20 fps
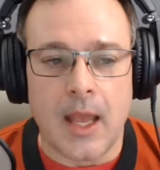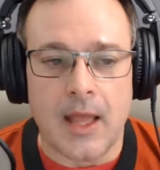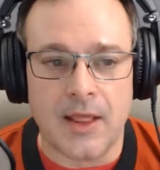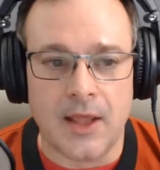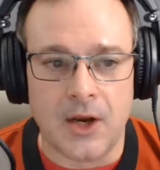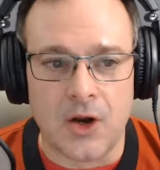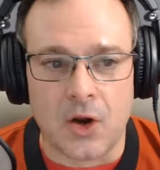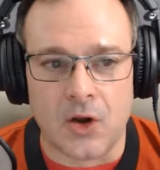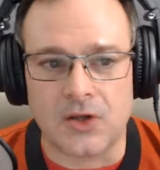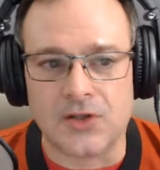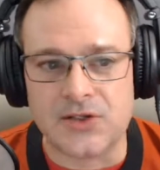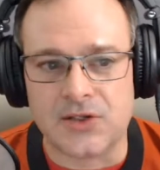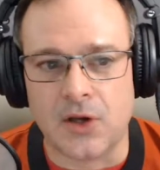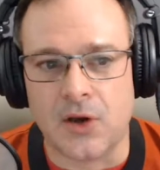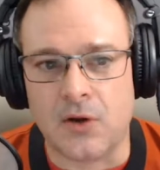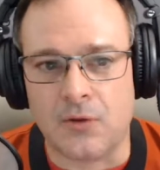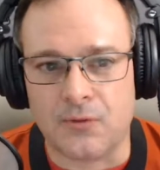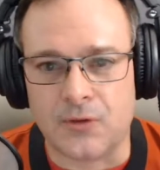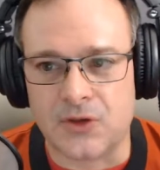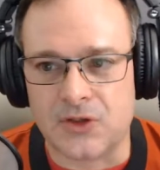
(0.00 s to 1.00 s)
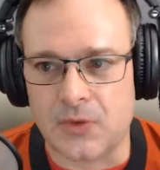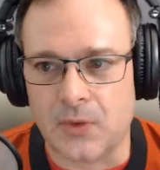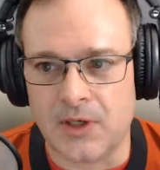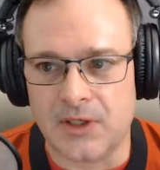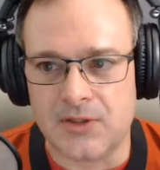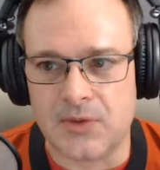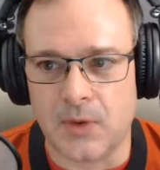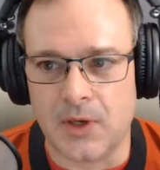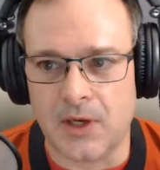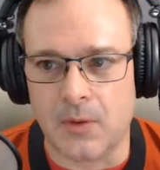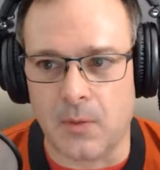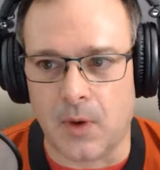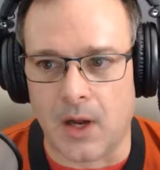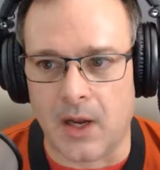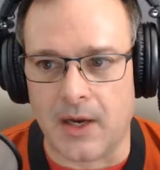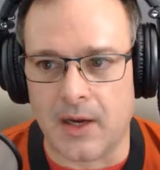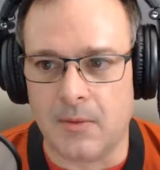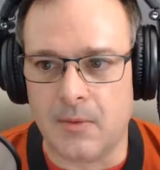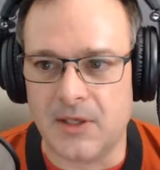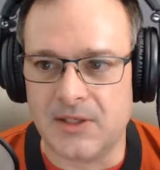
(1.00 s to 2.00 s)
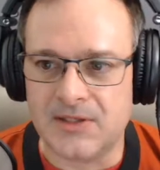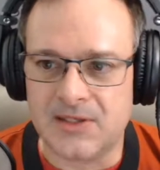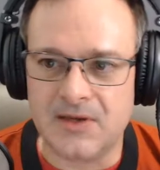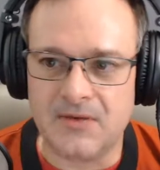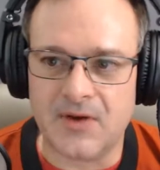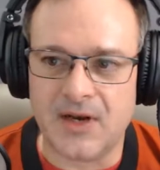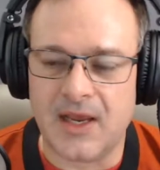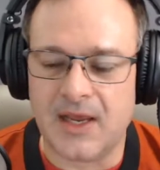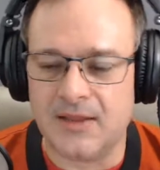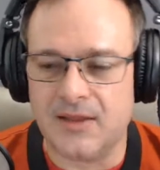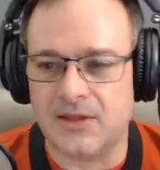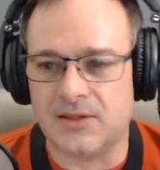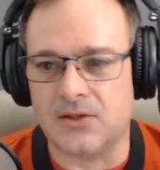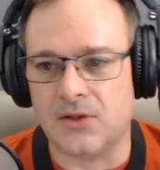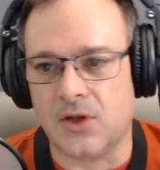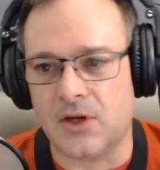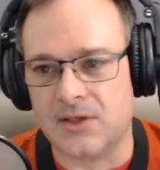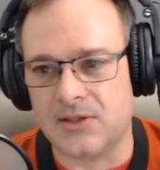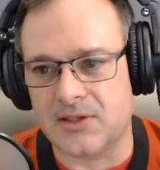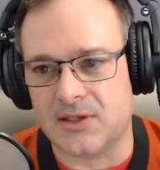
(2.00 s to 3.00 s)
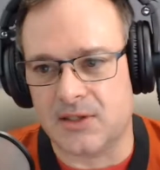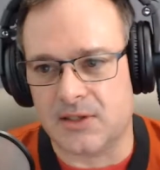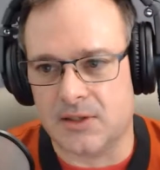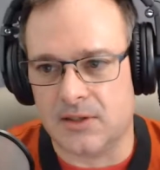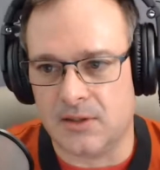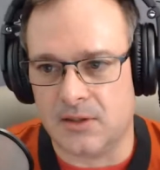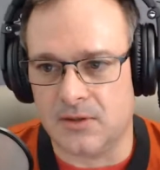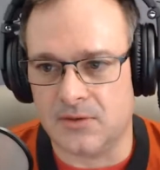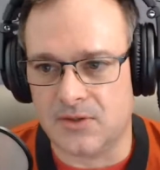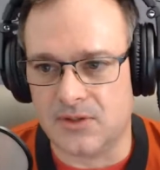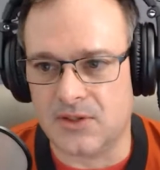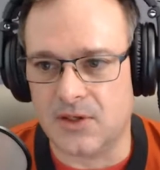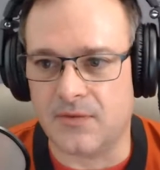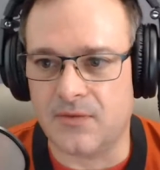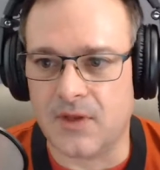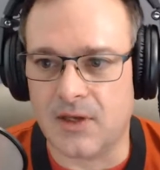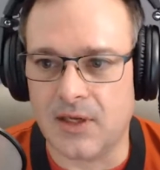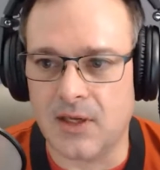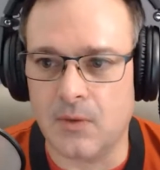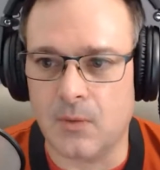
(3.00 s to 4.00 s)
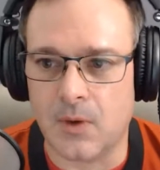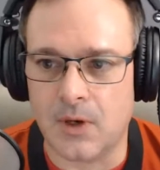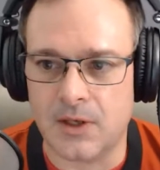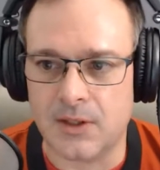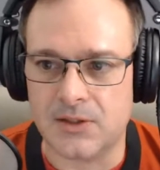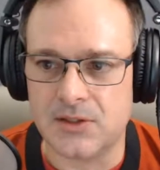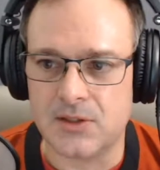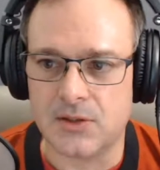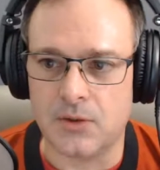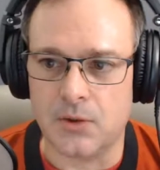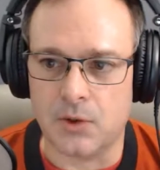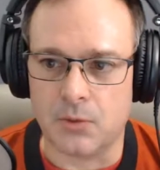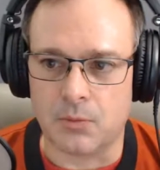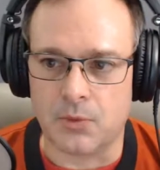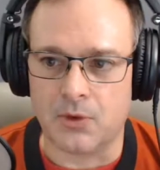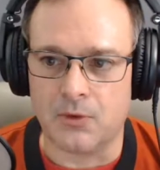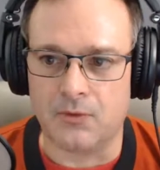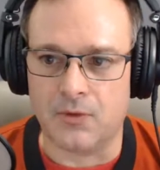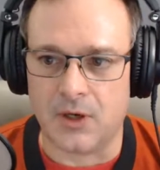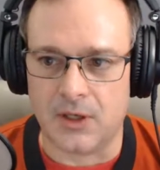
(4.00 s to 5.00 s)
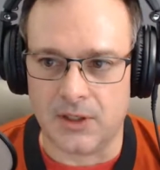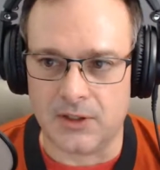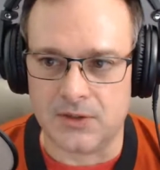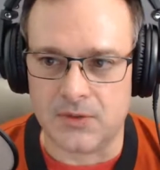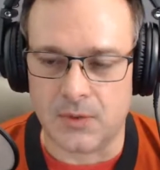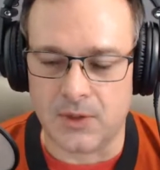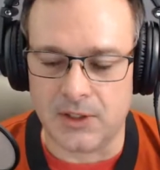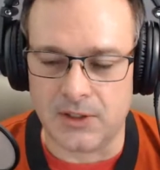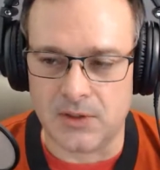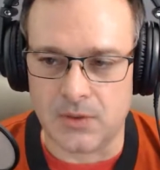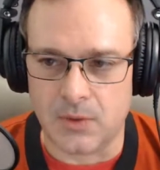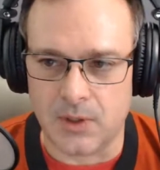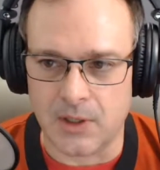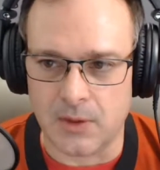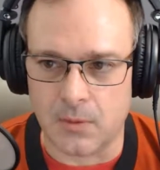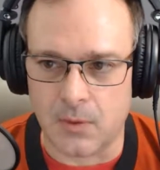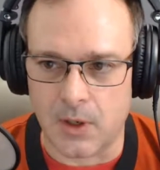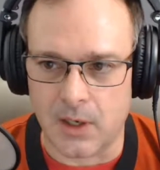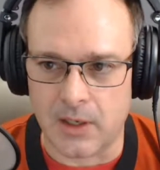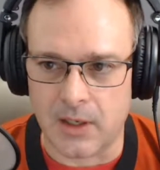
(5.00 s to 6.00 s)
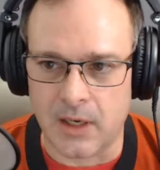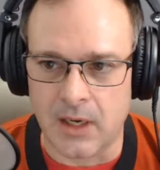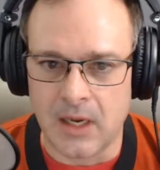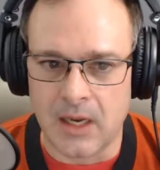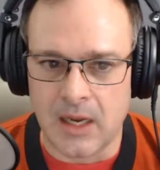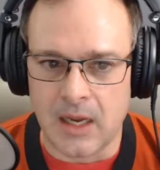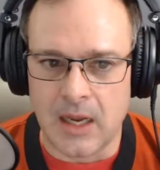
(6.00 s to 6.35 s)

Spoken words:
And then also for 2021, I mean, Stephen had this long section of stuff that he wanted to improve on in 2021.